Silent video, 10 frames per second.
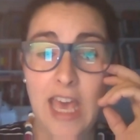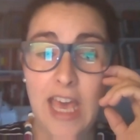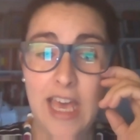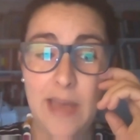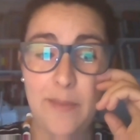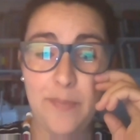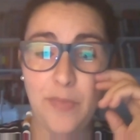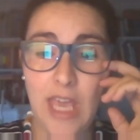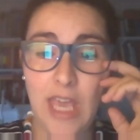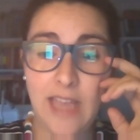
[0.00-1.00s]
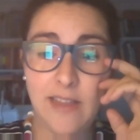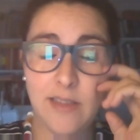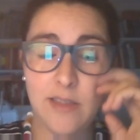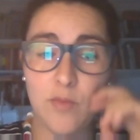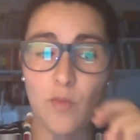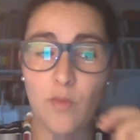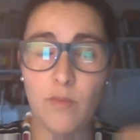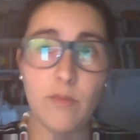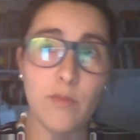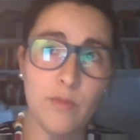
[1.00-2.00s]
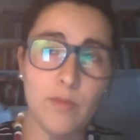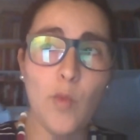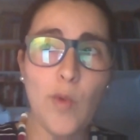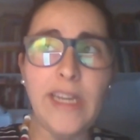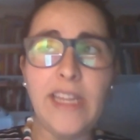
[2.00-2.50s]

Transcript: And 1